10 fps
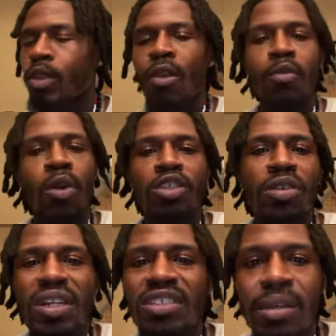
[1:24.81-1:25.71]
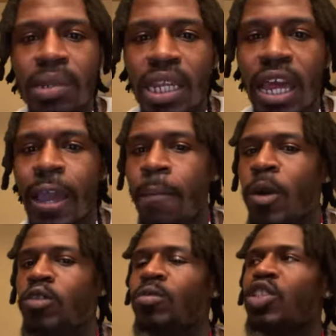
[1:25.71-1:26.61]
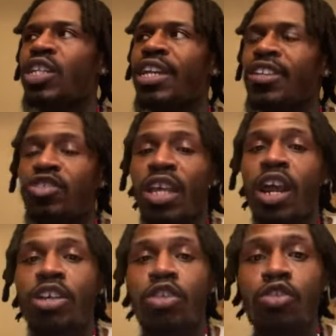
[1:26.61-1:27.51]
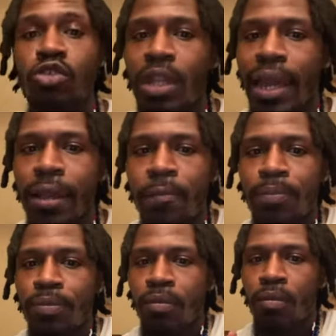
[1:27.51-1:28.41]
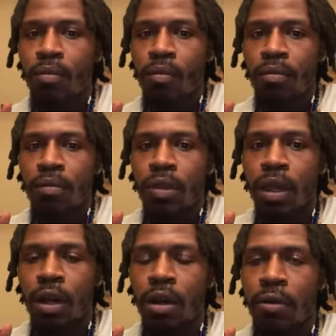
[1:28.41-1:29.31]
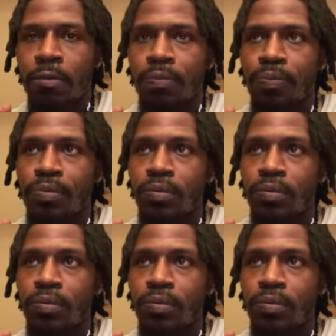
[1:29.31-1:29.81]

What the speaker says: you ever worked on an assembly line, most machines that are used to like, how